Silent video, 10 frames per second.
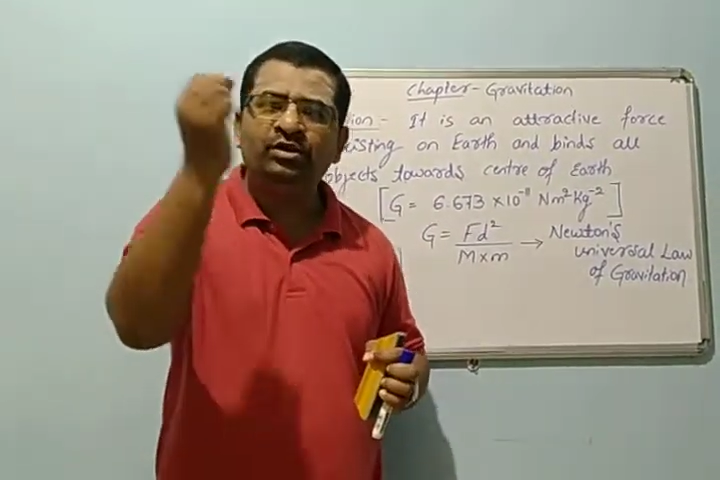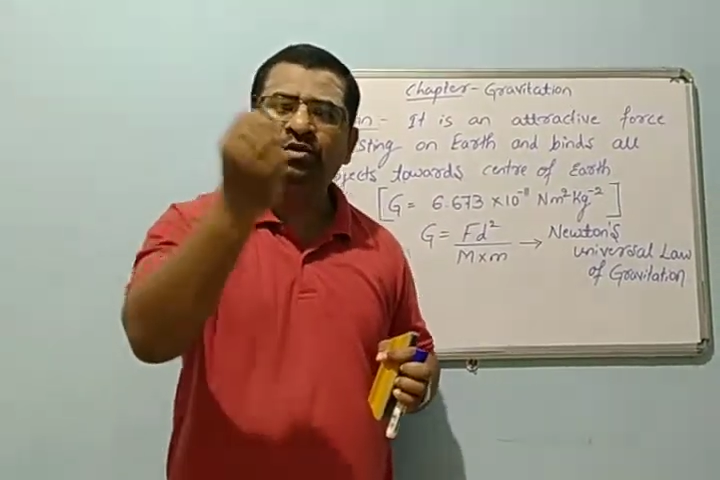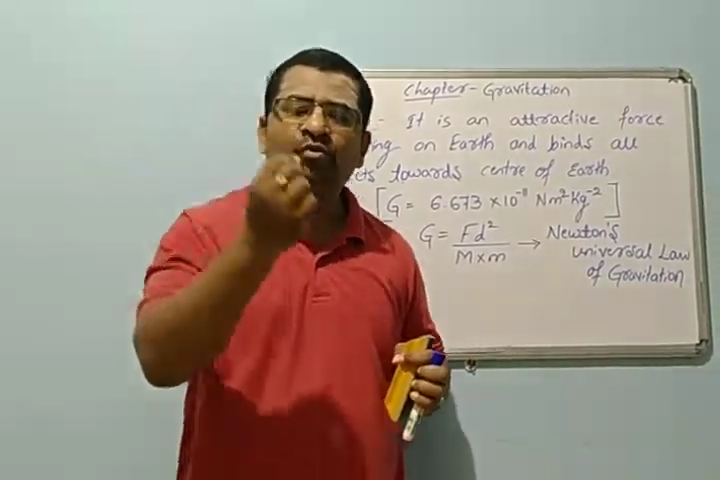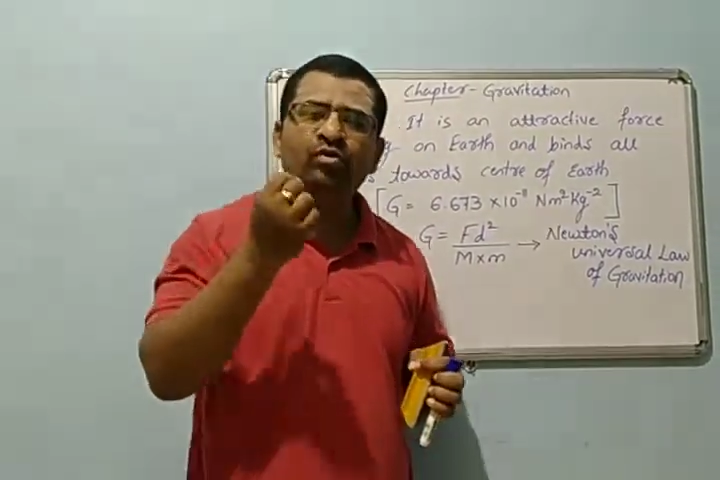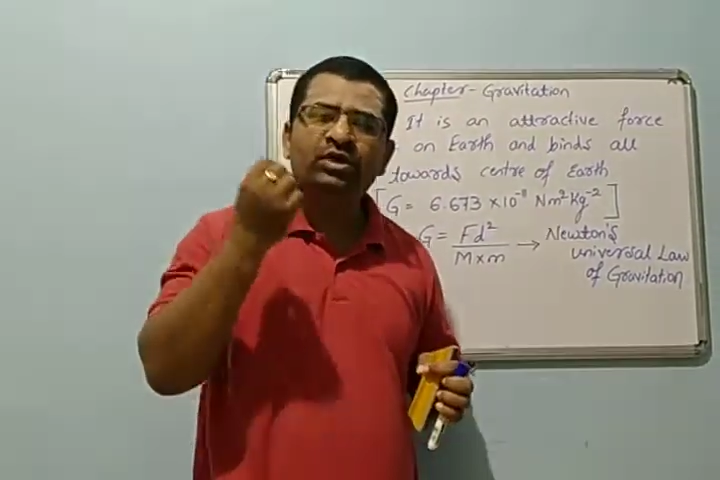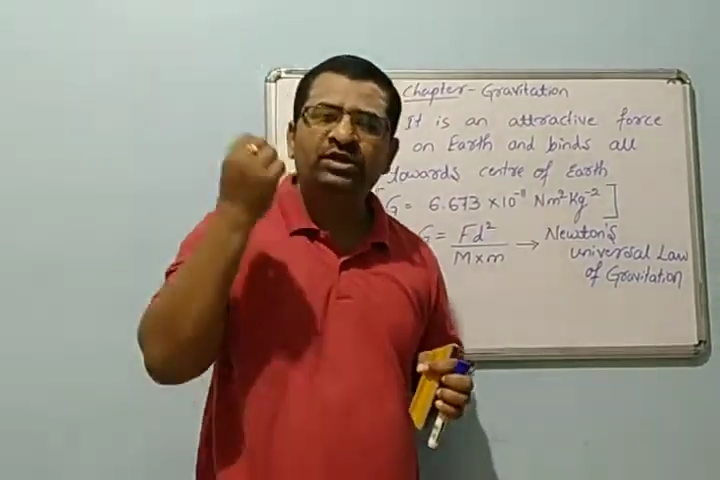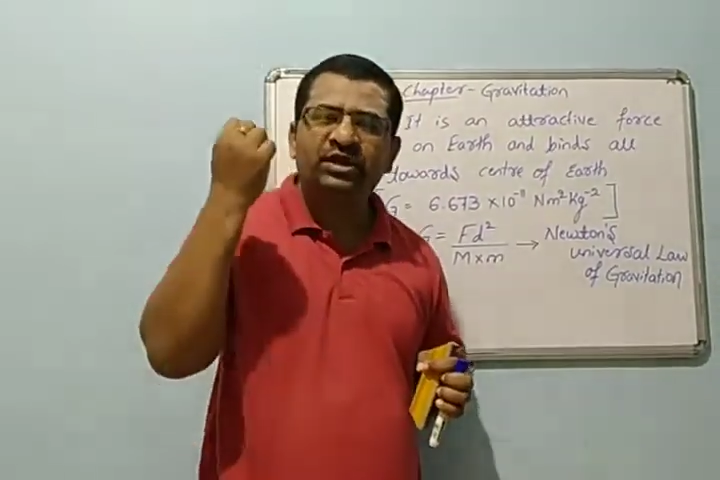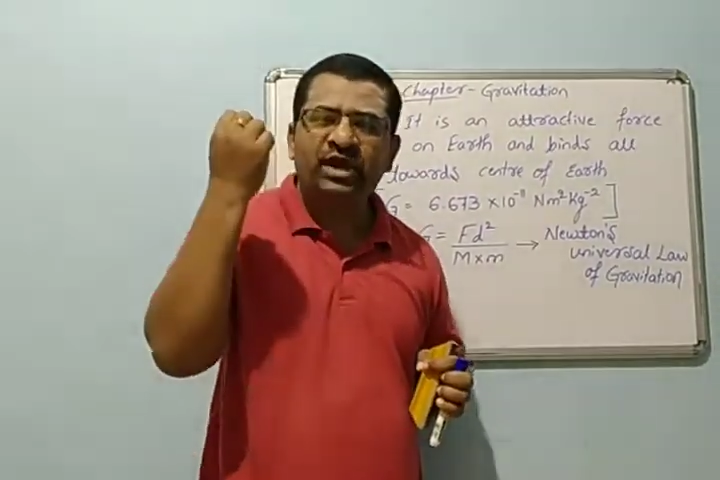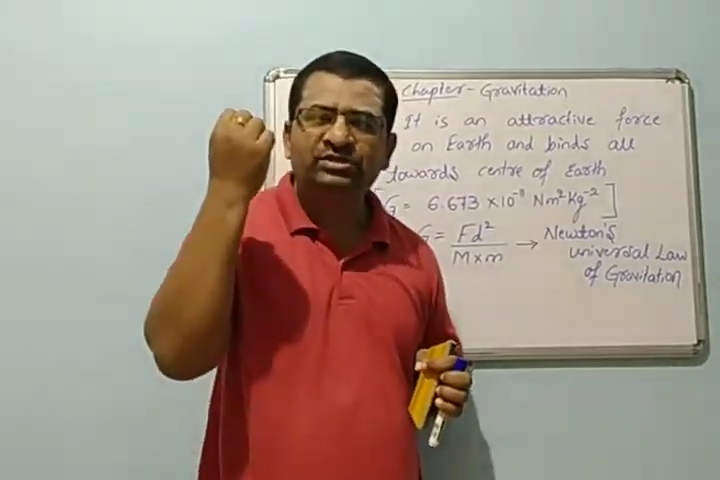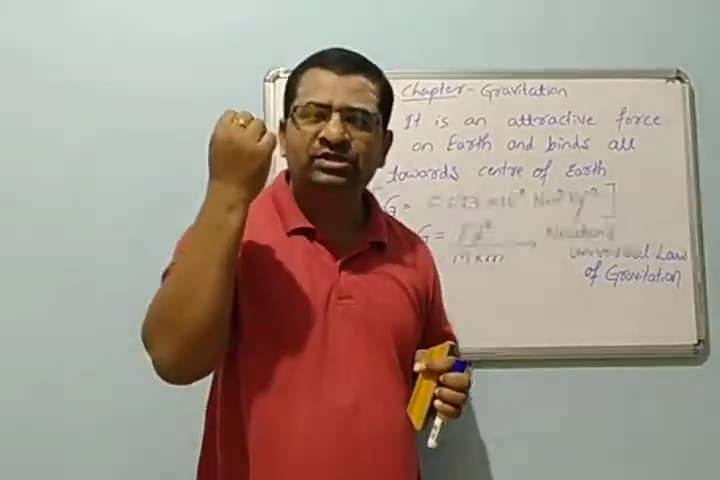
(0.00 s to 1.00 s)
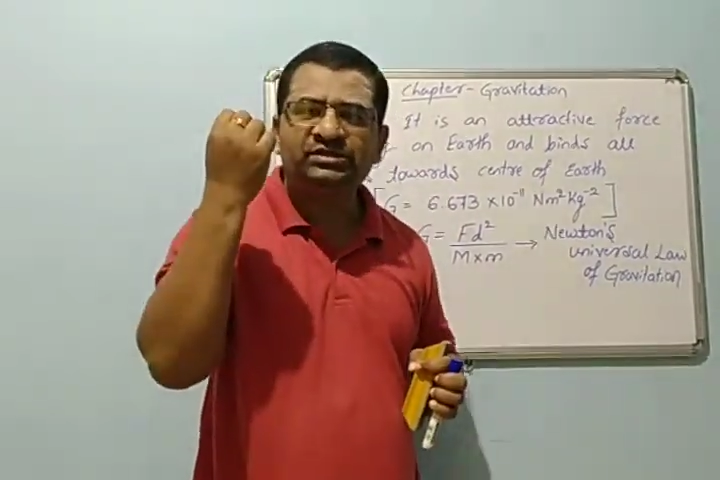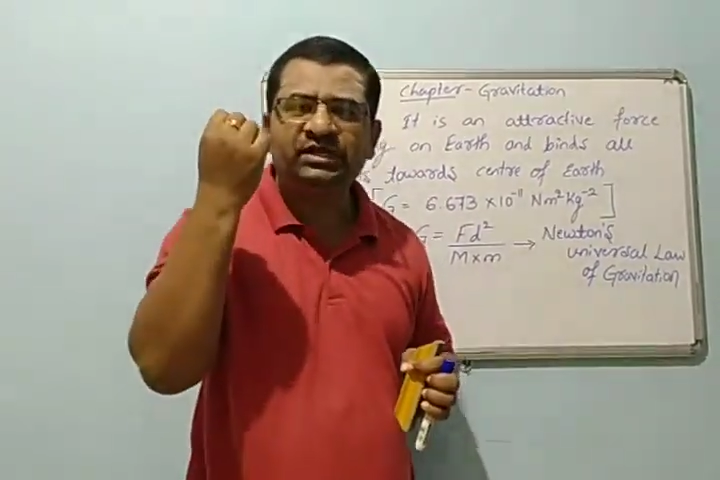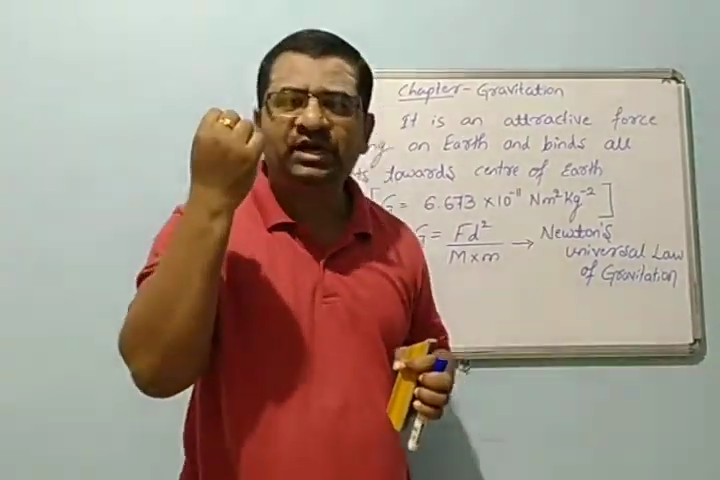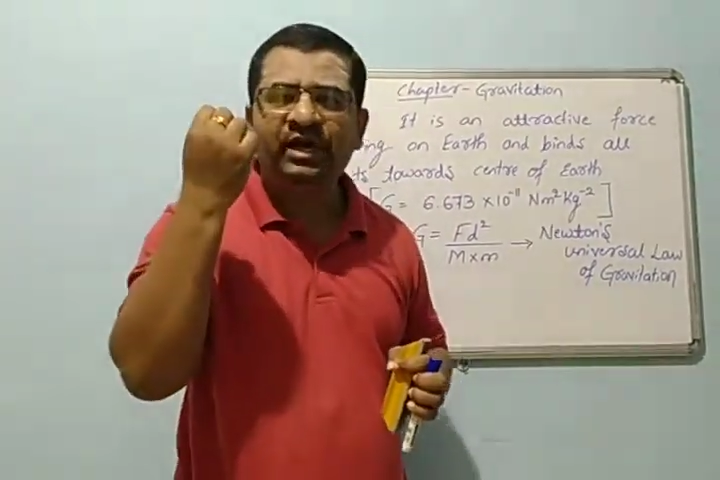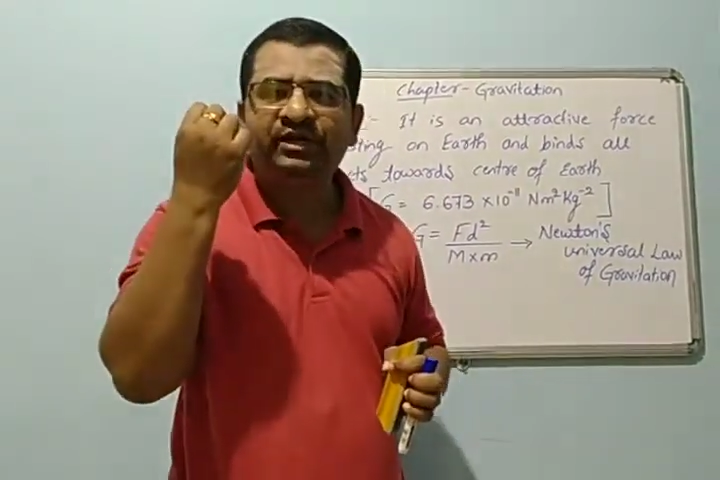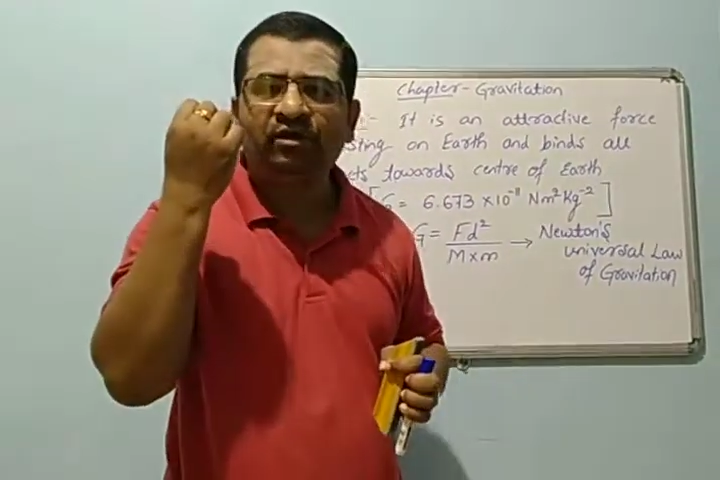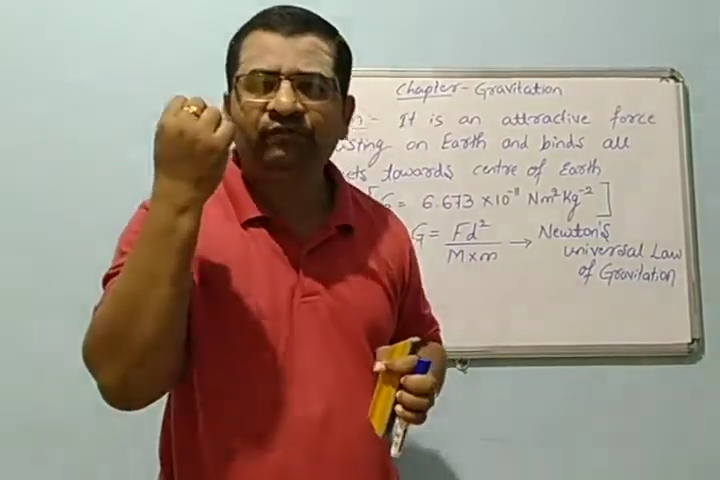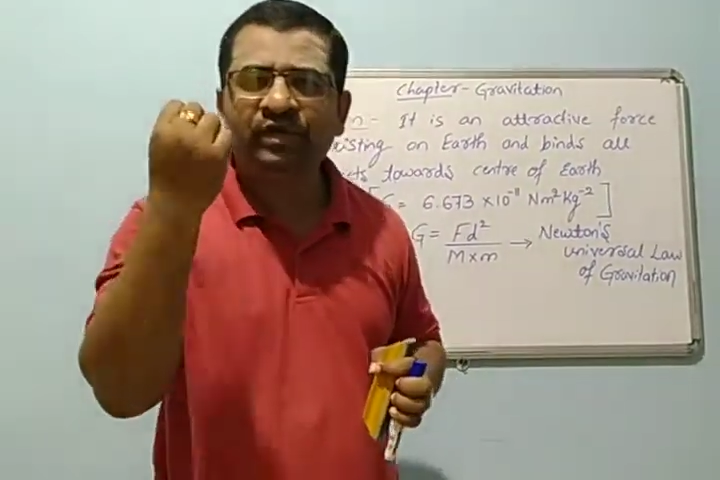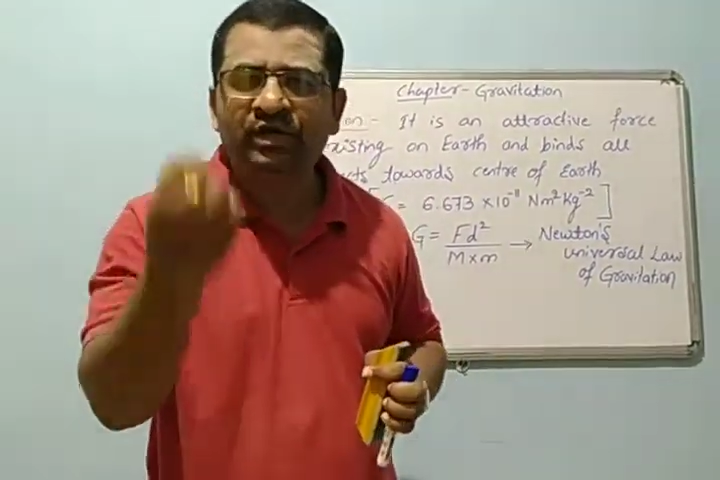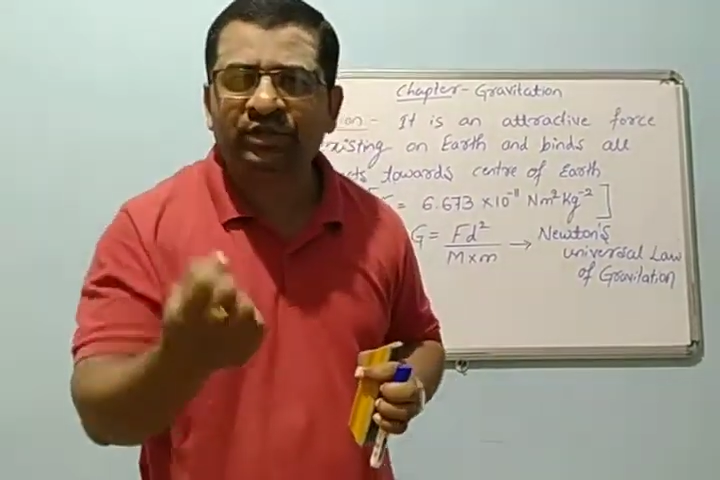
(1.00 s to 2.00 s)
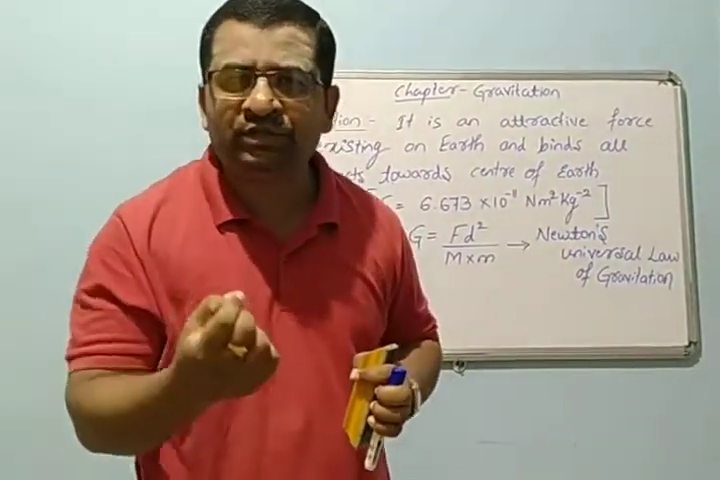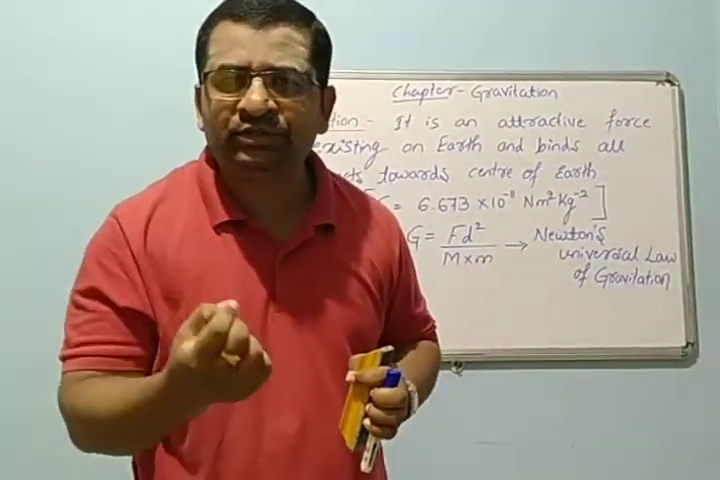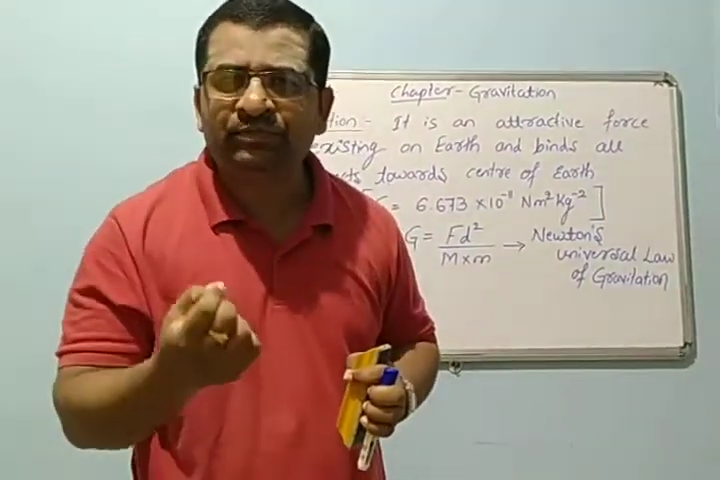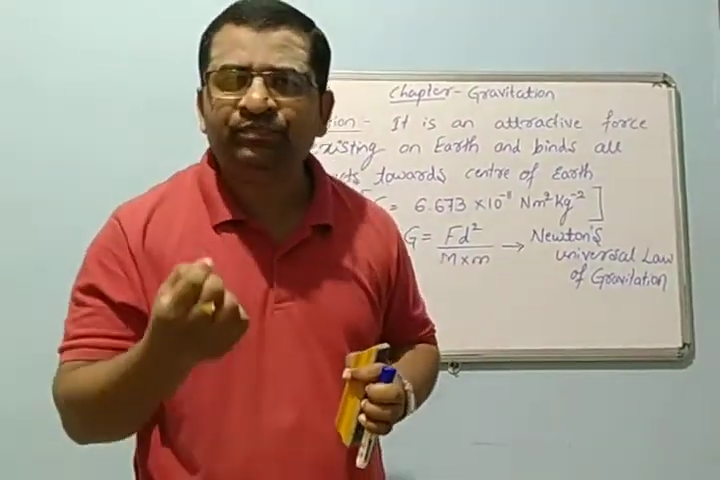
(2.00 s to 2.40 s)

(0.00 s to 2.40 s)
only the natural satellite of the earth,